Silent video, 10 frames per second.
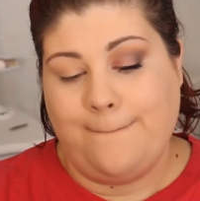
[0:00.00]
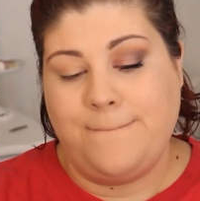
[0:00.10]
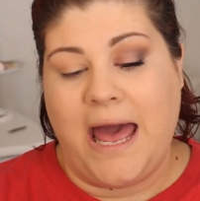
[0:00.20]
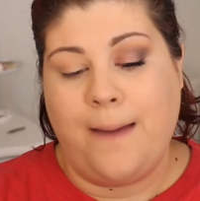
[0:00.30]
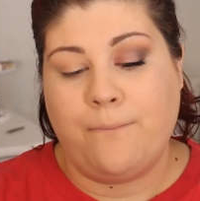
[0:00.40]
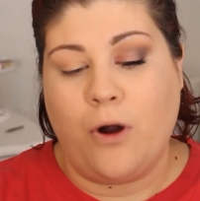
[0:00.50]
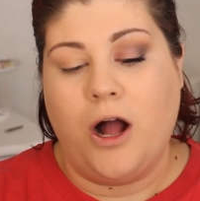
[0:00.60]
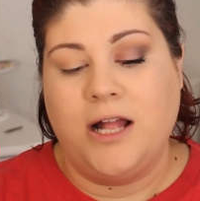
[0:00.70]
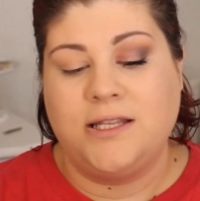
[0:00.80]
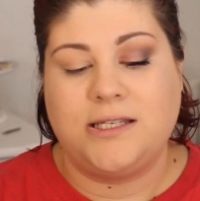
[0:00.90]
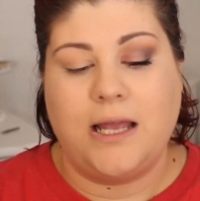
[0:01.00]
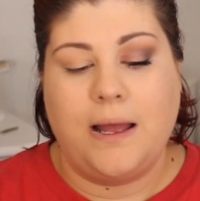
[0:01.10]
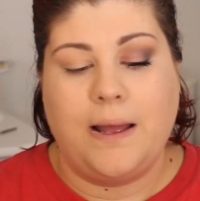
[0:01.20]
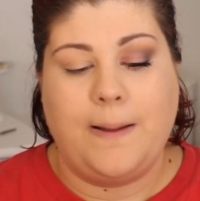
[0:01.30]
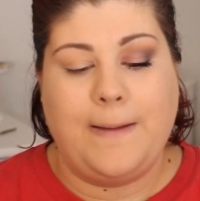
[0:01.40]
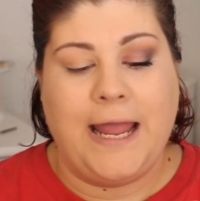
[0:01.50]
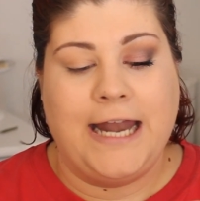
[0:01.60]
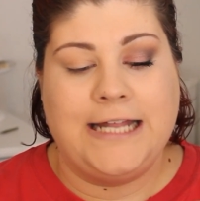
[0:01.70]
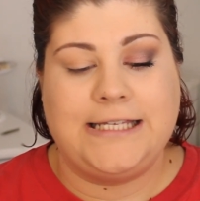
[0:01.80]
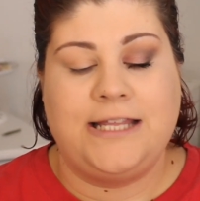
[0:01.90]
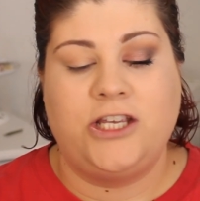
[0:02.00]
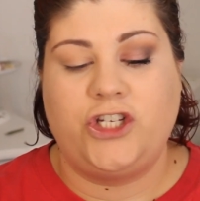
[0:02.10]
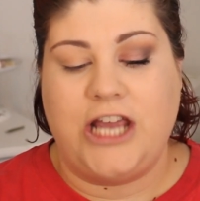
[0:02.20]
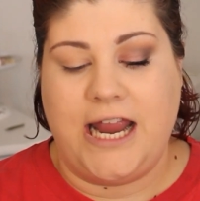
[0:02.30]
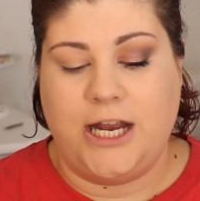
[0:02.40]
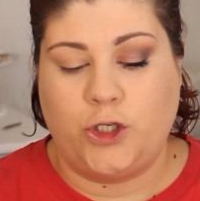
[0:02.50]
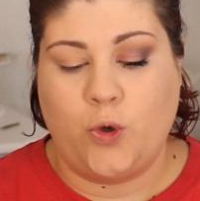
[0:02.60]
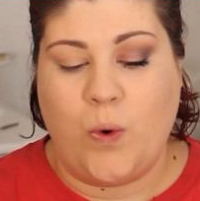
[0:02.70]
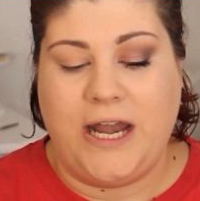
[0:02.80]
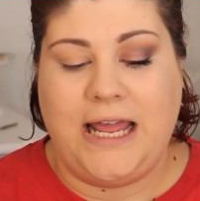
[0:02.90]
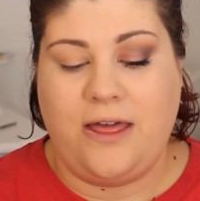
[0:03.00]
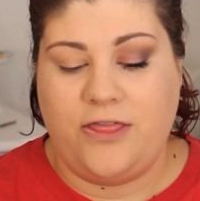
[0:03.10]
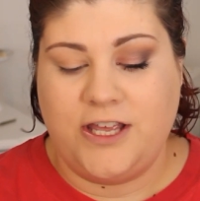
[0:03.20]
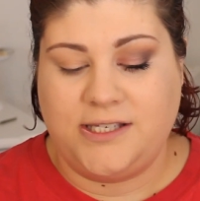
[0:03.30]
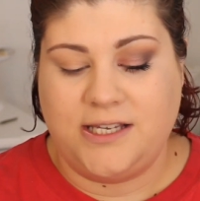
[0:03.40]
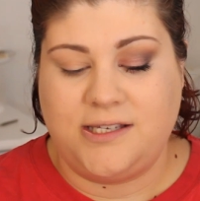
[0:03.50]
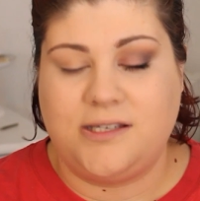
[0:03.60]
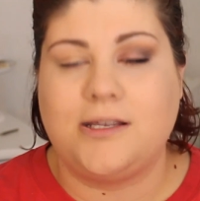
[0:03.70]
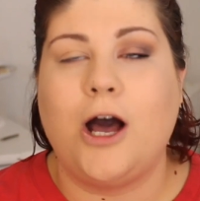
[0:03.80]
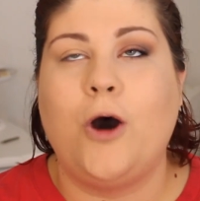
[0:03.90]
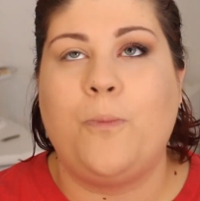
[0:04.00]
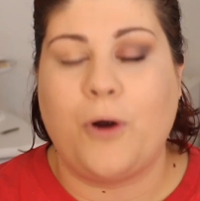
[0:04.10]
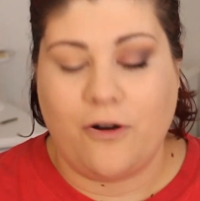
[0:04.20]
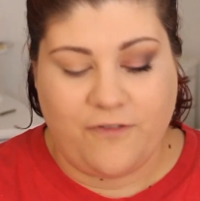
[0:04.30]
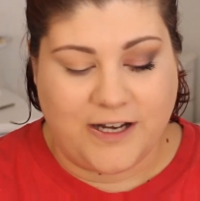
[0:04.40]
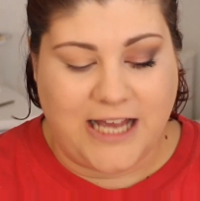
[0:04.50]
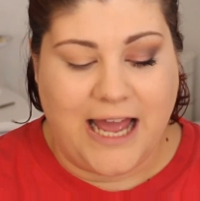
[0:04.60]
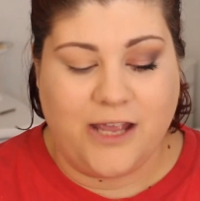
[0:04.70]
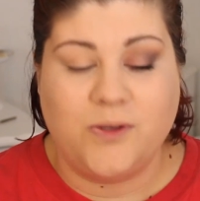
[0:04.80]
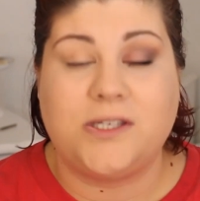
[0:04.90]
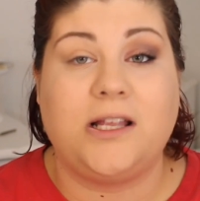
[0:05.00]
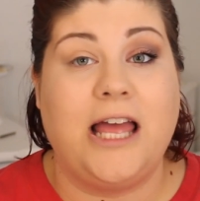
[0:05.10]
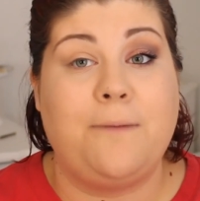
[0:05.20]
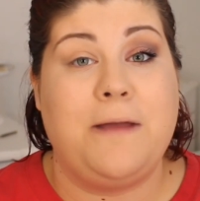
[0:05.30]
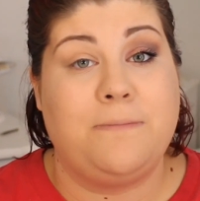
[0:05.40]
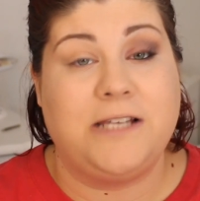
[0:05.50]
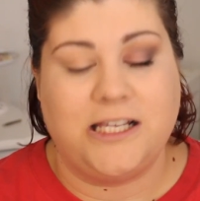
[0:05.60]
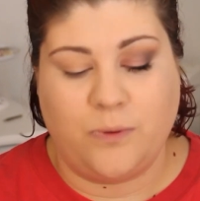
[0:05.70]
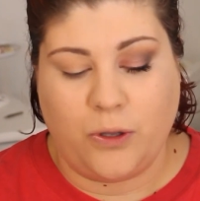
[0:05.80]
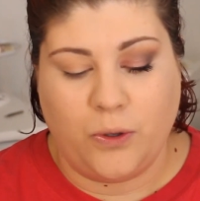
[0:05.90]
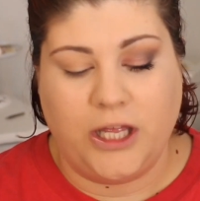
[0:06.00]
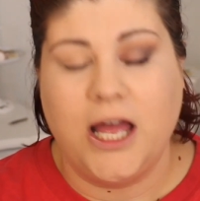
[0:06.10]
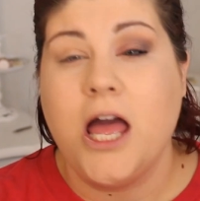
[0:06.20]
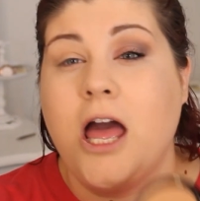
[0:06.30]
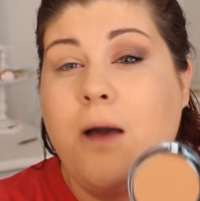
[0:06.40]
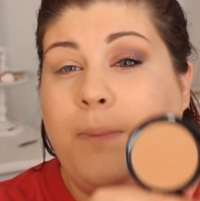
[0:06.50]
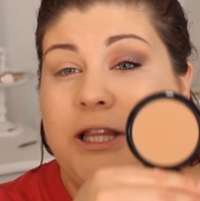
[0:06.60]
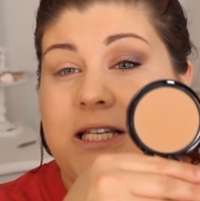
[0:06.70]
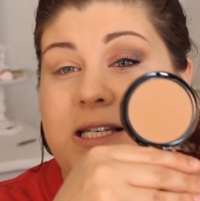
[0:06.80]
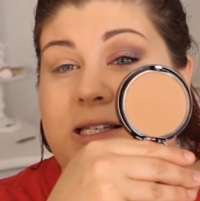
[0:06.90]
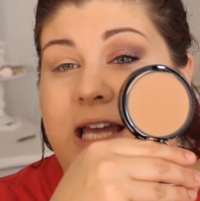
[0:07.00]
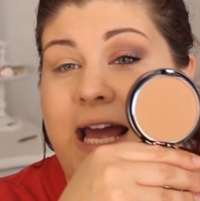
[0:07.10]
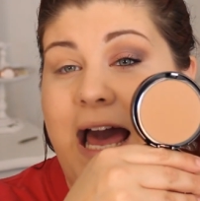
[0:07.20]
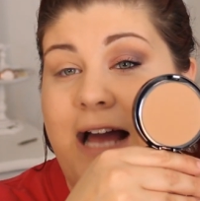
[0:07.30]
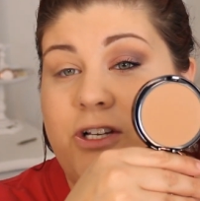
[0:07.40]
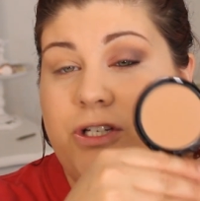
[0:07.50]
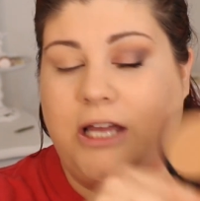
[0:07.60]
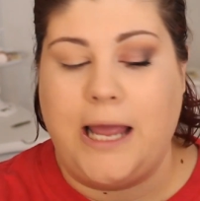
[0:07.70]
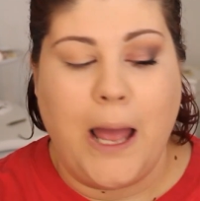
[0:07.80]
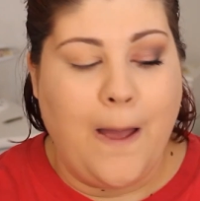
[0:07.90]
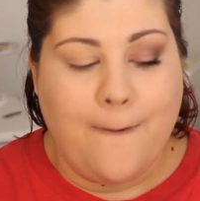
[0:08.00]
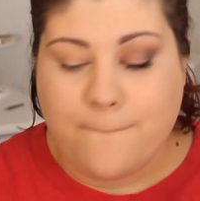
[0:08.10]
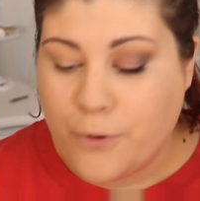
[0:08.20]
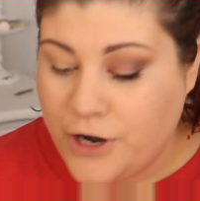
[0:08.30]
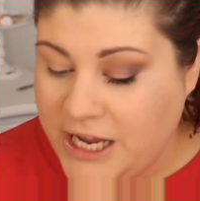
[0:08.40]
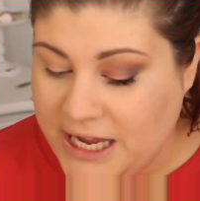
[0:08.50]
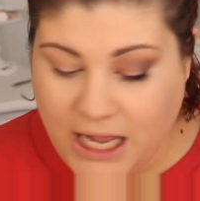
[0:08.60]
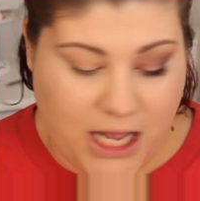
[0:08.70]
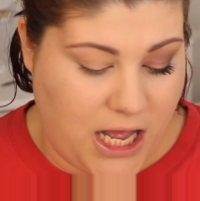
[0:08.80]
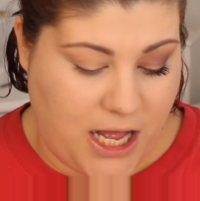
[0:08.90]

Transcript: matte bronze, and it's in the shade 20. This is so perfect. I used to like be obsessed with Hoola, but this is like actually pretty